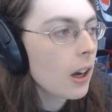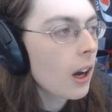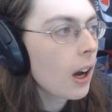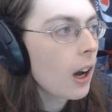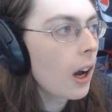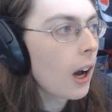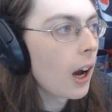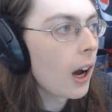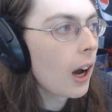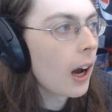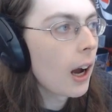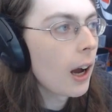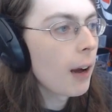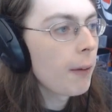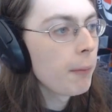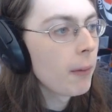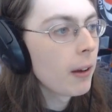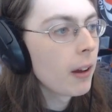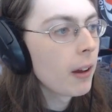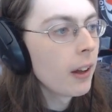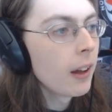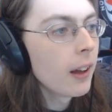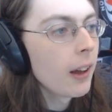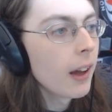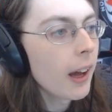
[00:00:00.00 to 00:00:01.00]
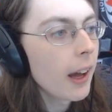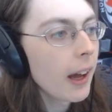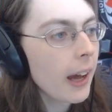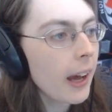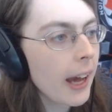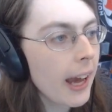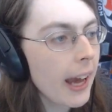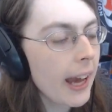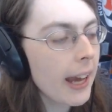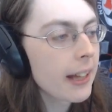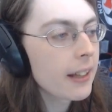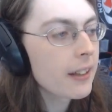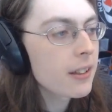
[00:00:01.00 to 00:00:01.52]
Um,
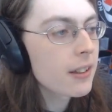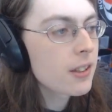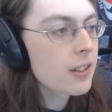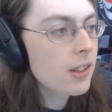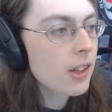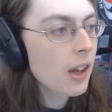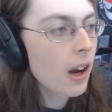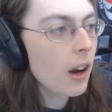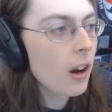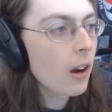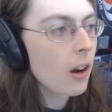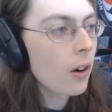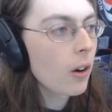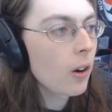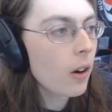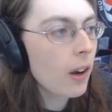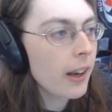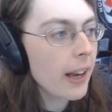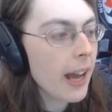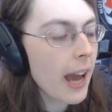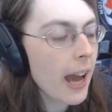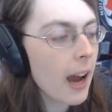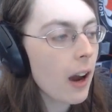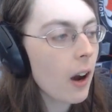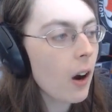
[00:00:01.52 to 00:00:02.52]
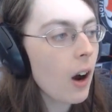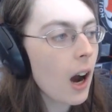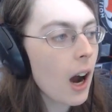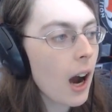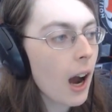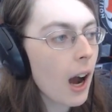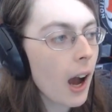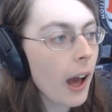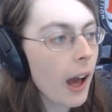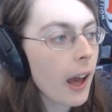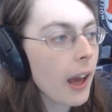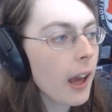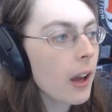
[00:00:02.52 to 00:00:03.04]
and so now
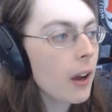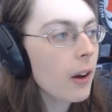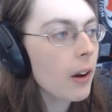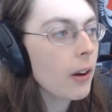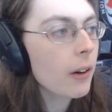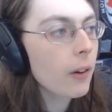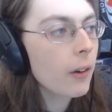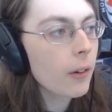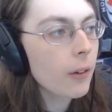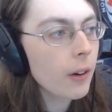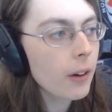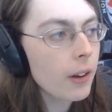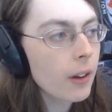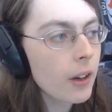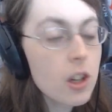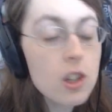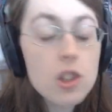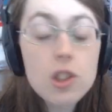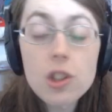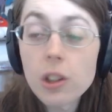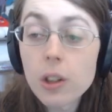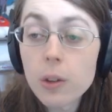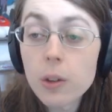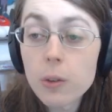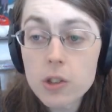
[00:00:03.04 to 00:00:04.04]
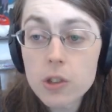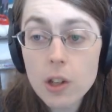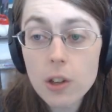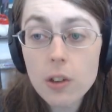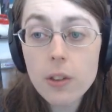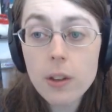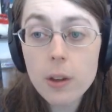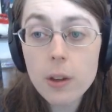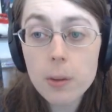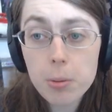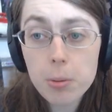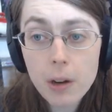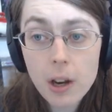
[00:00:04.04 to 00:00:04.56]
I initially was under
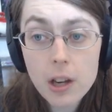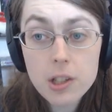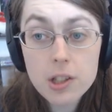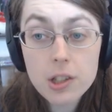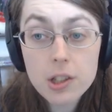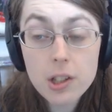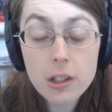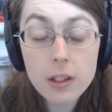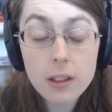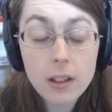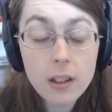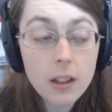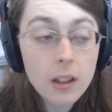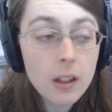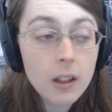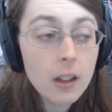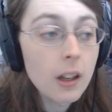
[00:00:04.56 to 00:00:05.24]
the impression